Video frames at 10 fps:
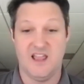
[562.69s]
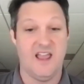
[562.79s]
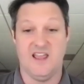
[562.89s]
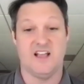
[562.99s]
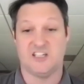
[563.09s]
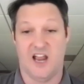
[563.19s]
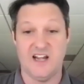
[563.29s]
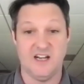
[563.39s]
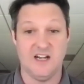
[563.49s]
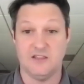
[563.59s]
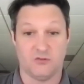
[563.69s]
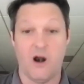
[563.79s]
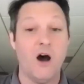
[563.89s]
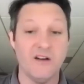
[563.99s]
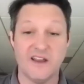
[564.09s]
exciting,
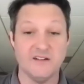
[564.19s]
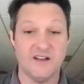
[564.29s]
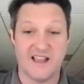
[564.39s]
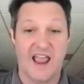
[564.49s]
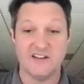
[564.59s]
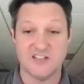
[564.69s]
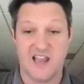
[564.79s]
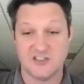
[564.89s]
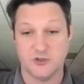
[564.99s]
enthralling, like has